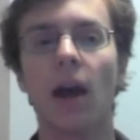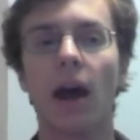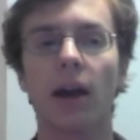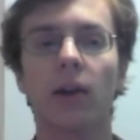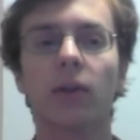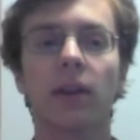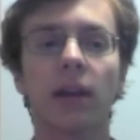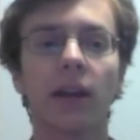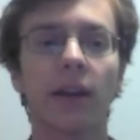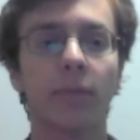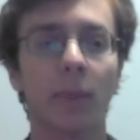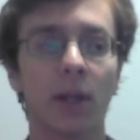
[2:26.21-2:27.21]
I don't think
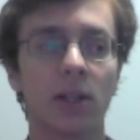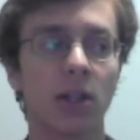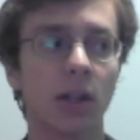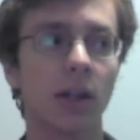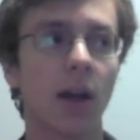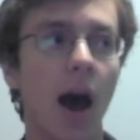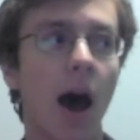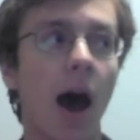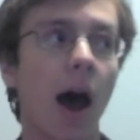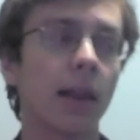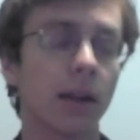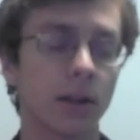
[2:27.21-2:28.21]
I've mentioned
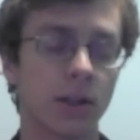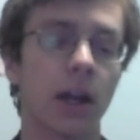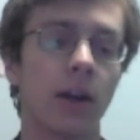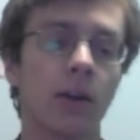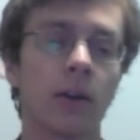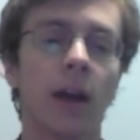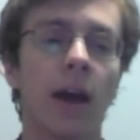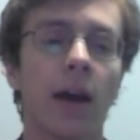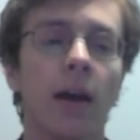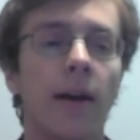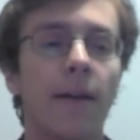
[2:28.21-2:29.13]
on the channel yet,